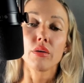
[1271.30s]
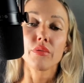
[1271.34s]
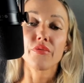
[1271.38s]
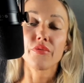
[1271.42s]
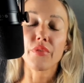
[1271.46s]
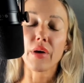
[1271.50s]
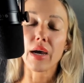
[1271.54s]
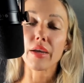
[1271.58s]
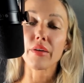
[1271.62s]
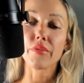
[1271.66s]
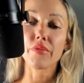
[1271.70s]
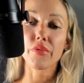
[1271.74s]

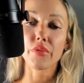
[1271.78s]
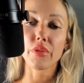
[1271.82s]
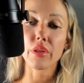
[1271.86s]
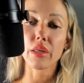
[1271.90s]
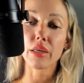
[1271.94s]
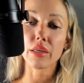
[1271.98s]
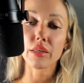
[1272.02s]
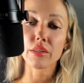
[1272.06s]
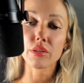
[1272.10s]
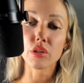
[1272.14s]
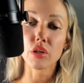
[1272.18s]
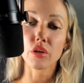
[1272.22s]
5
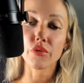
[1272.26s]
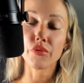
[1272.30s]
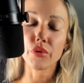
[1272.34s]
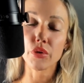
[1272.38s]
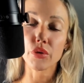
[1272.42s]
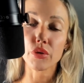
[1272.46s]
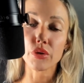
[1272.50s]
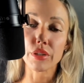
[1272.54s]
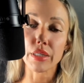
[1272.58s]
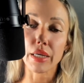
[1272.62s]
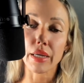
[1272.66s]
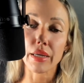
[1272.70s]
things of
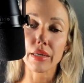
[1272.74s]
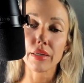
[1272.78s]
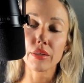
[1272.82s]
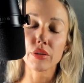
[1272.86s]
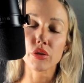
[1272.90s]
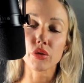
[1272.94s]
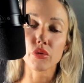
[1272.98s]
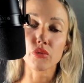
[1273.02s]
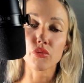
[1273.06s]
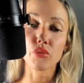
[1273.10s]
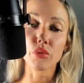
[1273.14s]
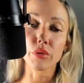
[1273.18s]
your day
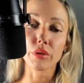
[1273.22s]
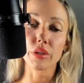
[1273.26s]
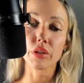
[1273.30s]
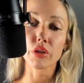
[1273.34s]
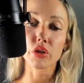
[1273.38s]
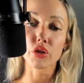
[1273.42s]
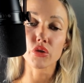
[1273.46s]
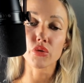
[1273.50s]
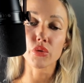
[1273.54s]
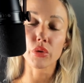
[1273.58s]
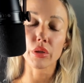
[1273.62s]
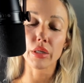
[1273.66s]
to really
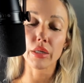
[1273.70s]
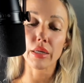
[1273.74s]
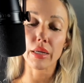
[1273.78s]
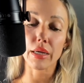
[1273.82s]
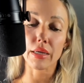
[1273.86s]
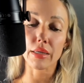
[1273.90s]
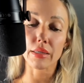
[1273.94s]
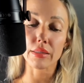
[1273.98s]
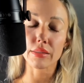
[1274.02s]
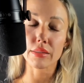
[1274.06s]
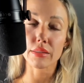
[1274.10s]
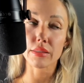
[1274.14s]
treat
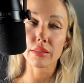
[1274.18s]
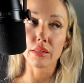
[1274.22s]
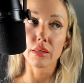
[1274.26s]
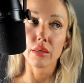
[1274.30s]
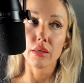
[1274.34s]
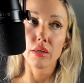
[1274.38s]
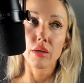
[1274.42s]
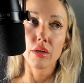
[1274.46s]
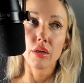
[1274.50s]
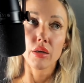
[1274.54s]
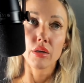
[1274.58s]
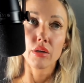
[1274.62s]
as,
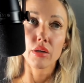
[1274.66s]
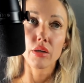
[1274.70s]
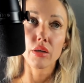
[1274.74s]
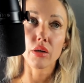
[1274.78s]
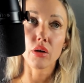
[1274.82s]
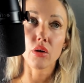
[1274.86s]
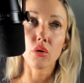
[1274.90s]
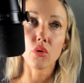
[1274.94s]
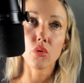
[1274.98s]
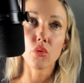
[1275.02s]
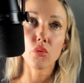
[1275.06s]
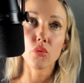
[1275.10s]

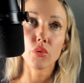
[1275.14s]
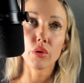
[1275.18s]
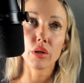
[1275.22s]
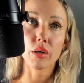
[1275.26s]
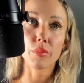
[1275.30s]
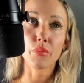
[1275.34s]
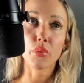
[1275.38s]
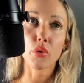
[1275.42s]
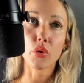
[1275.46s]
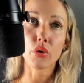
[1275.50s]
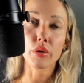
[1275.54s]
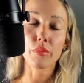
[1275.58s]
an
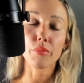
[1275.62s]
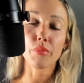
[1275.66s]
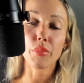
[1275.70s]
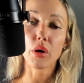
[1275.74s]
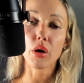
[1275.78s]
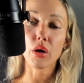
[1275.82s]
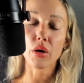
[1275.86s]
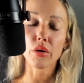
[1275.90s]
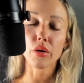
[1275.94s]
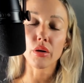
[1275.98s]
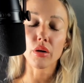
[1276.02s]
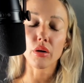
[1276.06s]
important
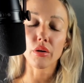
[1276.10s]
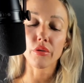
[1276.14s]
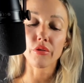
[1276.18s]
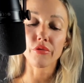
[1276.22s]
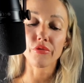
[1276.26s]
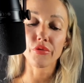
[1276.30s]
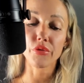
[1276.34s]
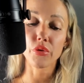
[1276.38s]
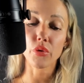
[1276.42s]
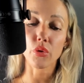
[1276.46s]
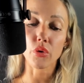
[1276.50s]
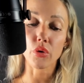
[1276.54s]
part
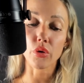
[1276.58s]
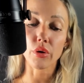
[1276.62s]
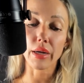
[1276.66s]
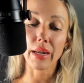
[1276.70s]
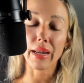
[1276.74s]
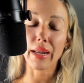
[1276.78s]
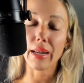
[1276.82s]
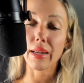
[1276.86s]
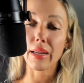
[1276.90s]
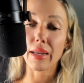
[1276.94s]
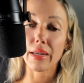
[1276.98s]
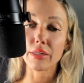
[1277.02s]
of your
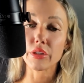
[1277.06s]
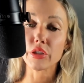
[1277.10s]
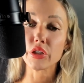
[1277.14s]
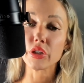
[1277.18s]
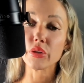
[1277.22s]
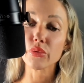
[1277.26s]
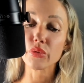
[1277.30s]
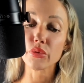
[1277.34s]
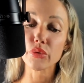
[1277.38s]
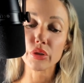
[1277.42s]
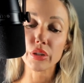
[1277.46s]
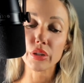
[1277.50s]

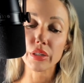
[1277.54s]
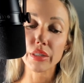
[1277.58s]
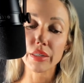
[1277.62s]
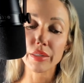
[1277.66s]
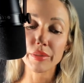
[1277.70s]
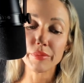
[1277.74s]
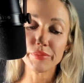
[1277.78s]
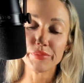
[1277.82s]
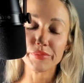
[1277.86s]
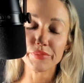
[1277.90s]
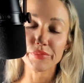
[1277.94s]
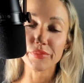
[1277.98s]
aging
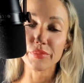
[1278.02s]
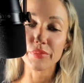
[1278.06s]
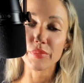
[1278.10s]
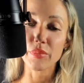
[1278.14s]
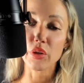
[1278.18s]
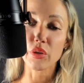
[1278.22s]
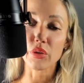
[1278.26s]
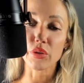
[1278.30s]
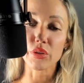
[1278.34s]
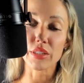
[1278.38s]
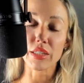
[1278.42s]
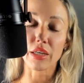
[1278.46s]
routine,
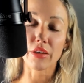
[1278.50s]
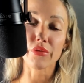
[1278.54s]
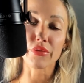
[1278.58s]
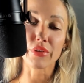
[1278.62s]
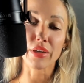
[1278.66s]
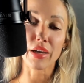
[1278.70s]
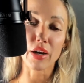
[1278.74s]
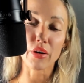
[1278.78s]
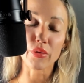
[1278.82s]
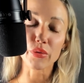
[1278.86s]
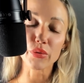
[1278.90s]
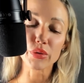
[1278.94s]
your
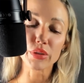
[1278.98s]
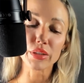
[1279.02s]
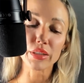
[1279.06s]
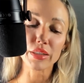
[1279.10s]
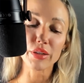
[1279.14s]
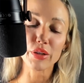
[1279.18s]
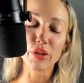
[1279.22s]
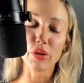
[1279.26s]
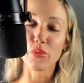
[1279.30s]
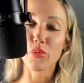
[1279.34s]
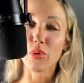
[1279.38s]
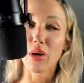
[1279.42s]
self-care
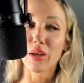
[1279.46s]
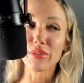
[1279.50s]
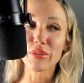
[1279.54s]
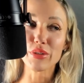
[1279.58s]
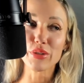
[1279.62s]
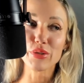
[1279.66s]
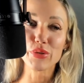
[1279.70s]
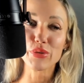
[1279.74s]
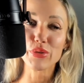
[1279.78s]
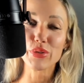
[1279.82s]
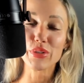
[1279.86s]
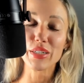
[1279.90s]
routine, your
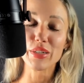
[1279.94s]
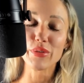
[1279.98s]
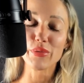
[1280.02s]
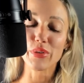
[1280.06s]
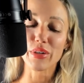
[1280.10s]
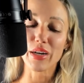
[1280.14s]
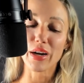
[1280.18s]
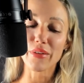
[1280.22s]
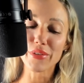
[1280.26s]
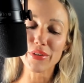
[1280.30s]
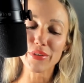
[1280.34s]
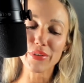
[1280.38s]
wellness routine,
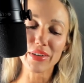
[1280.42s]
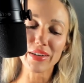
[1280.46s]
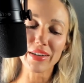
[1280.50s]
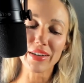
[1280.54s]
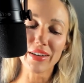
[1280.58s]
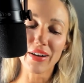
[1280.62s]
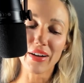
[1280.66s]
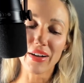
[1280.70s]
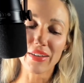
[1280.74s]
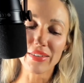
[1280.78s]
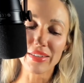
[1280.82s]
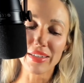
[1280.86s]
whatever you want to
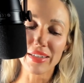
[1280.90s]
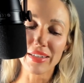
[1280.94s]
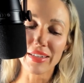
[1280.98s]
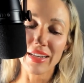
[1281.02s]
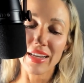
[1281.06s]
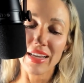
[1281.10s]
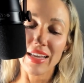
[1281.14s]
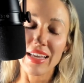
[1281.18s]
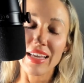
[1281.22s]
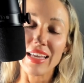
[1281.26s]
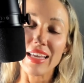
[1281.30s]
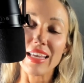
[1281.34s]
call it.
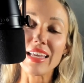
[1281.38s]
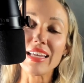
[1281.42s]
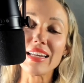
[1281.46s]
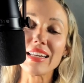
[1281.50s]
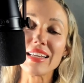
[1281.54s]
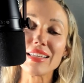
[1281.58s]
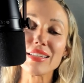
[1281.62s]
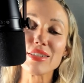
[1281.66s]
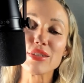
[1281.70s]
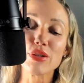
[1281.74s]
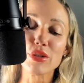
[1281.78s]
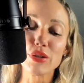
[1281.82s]
It
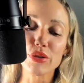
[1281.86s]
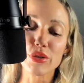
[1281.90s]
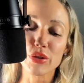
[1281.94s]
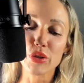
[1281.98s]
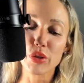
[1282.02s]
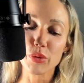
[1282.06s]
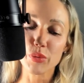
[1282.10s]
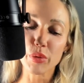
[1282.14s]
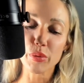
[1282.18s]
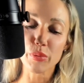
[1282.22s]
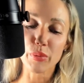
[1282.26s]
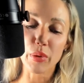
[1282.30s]
is your
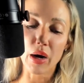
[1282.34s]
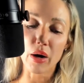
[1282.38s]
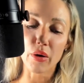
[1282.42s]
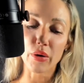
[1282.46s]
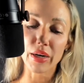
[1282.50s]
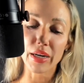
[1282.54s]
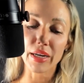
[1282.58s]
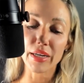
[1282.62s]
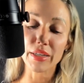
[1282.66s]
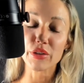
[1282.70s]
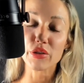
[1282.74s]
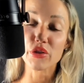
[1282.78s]

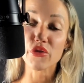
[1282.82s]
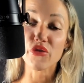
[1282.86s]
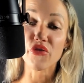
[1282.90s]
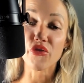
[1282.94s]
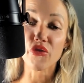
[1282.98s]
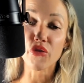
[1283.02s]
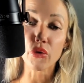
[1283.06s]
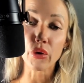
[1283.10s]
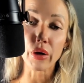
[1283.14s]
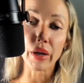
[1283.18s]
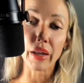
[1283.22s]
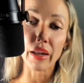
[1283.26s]
superpower. It's
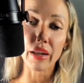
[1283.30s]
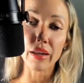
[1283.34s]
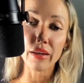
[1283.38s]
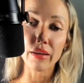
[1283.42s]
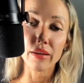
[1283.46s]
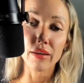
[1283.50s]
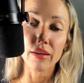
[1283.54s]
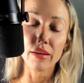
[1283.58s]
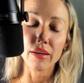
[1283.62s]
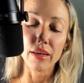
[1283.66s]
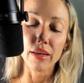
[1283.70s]
free,